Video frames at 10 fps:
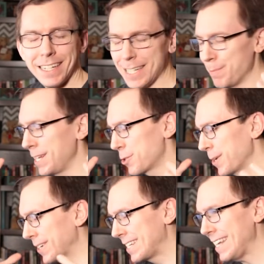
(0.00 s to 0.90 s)
In some sense,
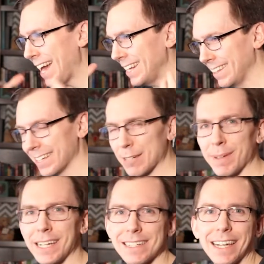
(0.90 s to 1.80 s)
we could see anything,
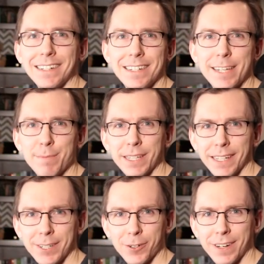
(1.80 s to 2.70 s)
because I could
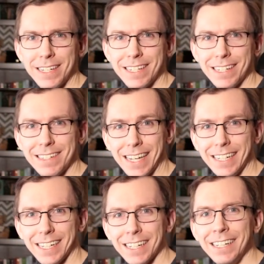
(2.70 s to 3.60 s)
simulate crazy
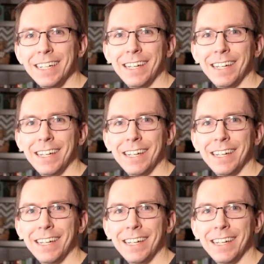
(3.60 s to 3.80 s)
data